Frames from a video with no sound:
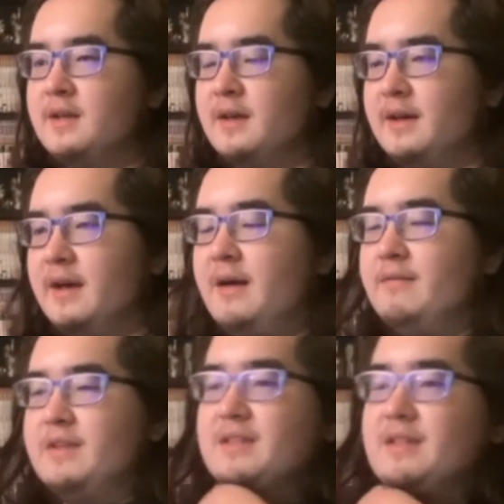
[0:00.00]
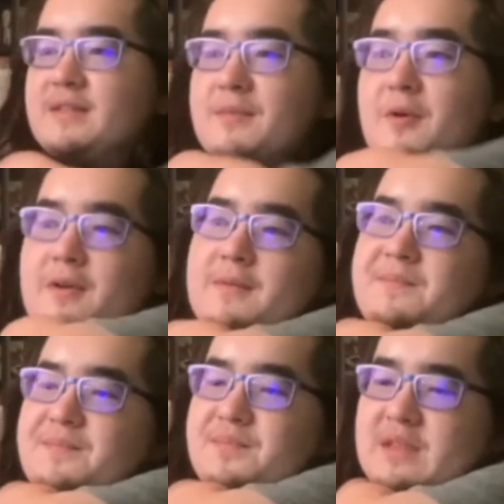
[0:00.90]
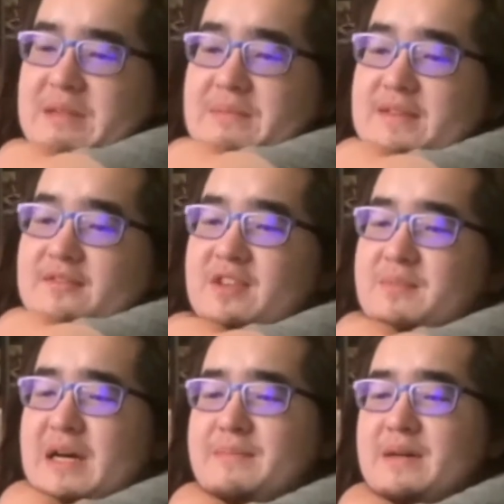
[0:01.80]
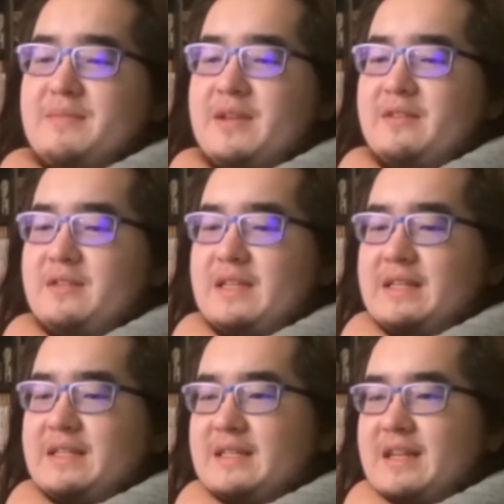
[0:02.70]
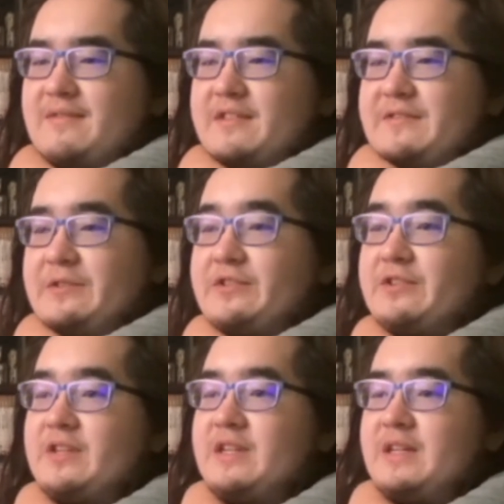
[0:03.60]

Obviously, some more mysteries pop up that'll lead to stuff in the future.